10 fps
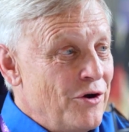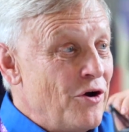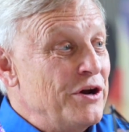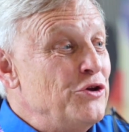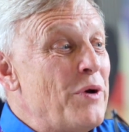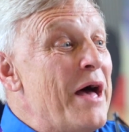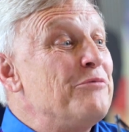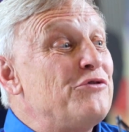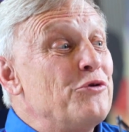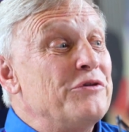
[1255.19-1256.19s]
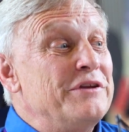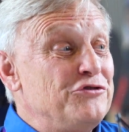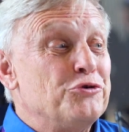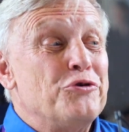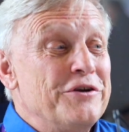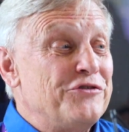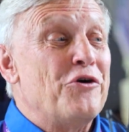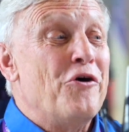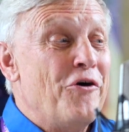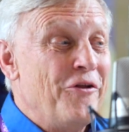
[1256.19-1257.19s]
are you absolutely sure it's
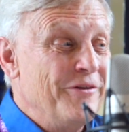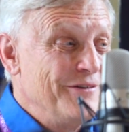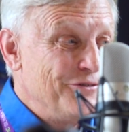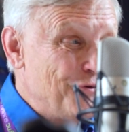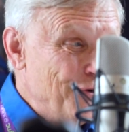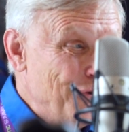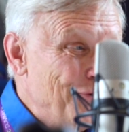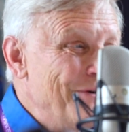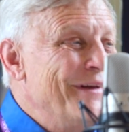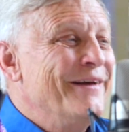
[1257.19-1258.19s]
all true?